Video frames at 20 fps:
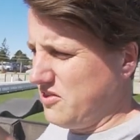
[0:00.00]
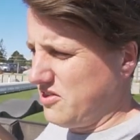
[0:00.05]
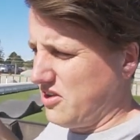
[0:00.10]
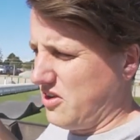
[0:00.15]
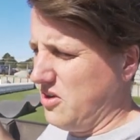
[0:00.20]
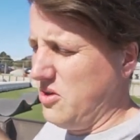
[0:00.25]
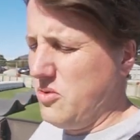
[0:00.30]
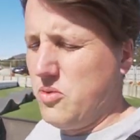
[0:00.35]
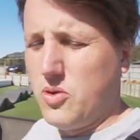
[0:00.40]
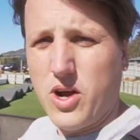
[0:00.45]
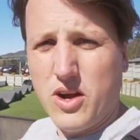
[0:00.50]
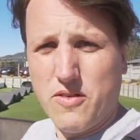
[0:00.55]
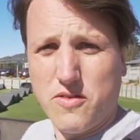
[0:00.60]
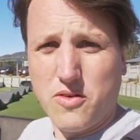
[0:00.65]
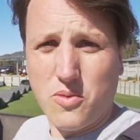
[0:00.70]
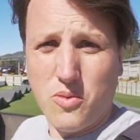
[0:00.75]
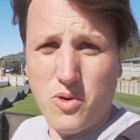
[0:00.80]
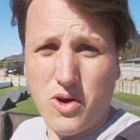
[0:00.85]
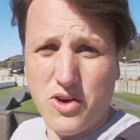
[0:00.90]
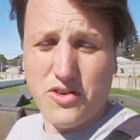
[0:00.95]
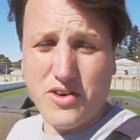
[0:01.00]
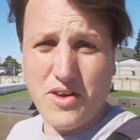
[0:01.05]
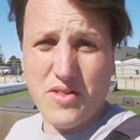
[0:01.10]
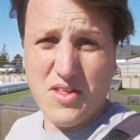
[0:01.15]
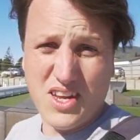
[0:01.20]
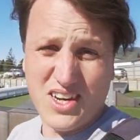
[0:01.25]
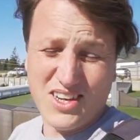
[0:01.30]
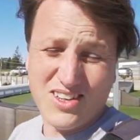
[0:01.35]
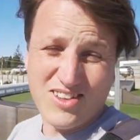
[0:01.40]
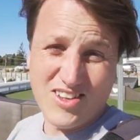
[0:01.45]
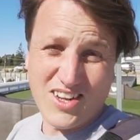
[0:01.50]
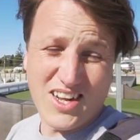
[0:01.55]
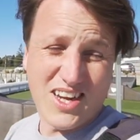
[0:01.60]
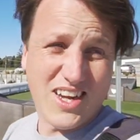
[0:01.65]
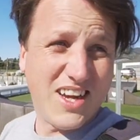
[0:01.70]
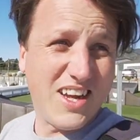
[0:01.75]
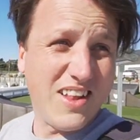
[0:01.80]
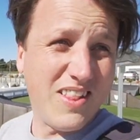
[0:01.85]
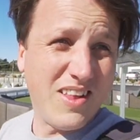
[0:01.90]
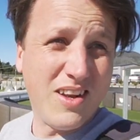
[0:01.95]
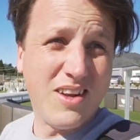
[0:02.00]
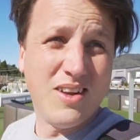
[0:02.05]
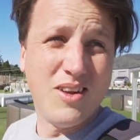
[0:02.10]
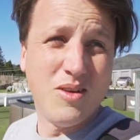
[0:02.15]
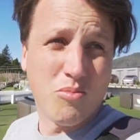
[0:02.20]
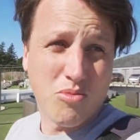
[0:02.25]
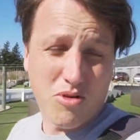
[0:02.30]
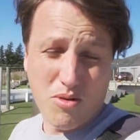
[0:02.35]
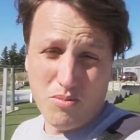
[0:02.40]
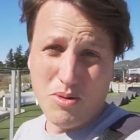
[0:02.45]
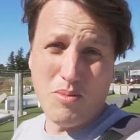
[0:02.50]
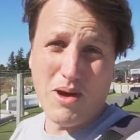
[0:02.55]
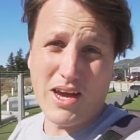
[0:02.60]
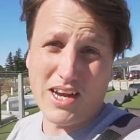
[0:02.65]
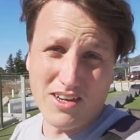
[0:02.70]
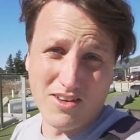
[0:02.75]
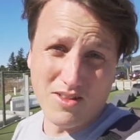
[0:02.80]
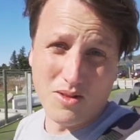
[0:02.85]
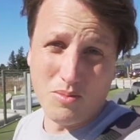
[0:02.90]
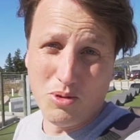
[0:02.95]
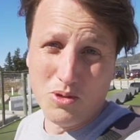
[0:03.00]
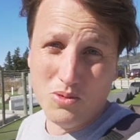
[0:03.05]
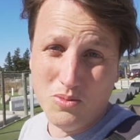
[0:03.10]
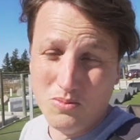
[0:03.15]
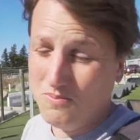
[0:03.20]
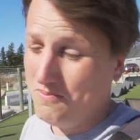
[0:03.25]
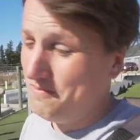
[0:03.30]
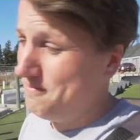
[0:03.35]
So we'll go for a wander, I think, dinner and then probably back into the pool.